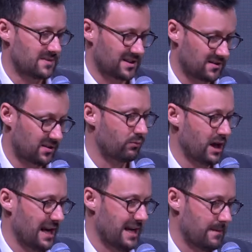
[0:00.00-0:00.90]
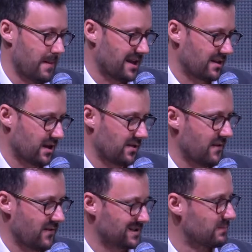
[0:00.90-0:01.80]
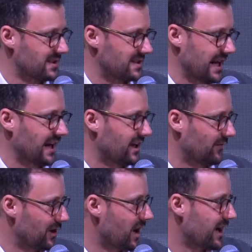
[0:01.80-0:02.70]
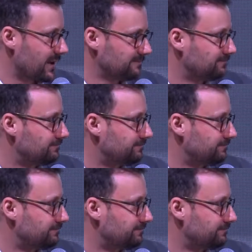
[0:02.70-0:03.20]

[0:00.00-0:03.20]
to really make the investment sing, if you like.